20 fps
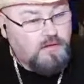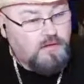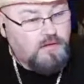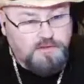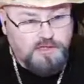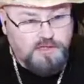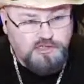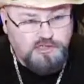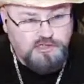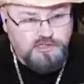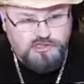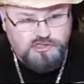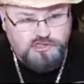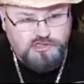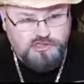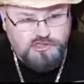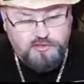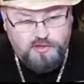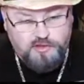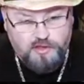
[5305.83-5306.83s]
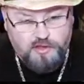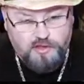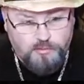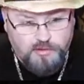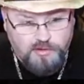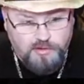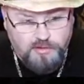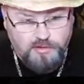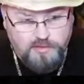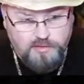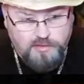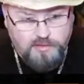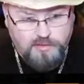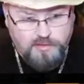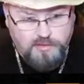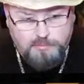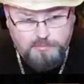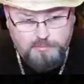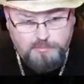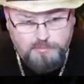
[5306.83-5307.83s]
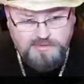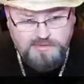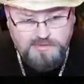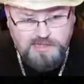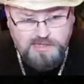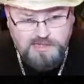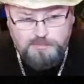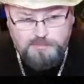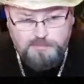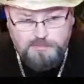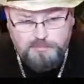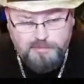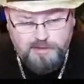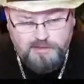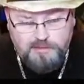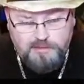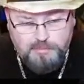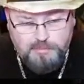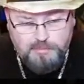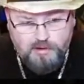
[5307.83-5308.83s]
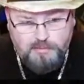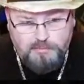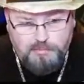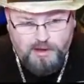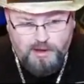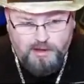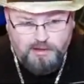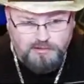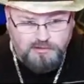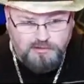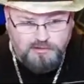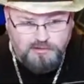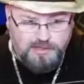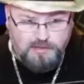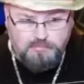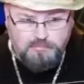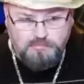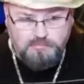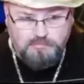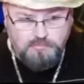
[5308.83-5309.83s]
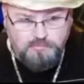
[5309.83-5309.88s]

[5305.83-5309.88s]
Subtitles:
And then just chucked the other one, the bent tip in the burn pile to be